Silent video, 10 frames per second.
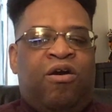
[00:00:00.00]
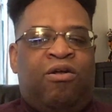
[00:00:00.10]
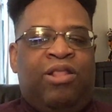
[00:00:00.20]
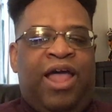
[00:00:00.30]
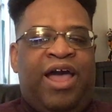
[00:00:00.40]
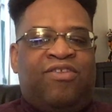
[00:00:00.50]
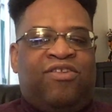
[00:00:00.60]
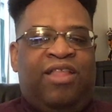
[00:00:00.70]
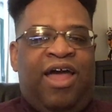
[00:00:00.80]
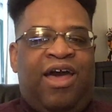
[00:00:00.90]
a
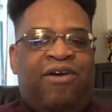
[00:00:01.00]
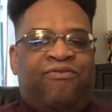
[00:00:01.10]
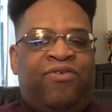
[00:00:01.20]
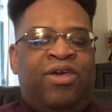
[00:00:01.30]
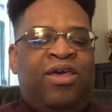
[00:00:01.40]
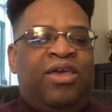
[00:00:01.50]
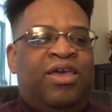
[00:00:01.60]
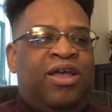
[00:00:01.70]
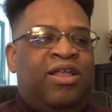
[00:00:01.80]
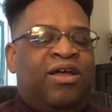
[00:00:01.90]
last laugh
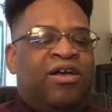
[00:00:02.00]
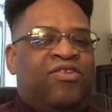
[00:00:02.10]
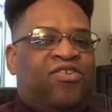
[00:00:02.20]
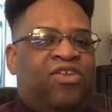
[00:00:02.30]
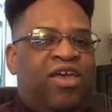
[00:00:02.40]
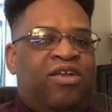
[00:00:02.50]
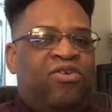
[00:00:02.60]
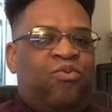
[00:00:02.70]
in a state